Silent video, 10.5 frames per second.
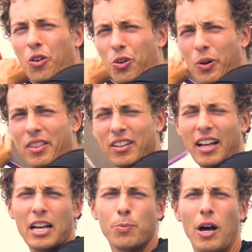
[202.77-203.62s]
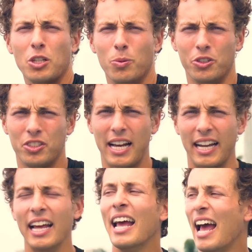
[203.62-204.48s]
through at the last possible
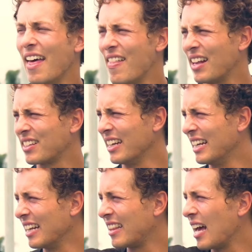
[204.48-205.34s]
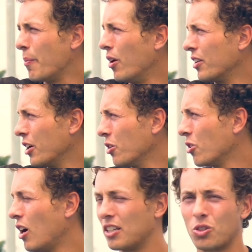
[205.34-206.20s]
second. And that's gonna get that ball to go
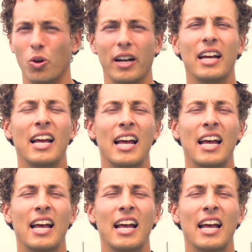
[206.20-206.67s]
cross court.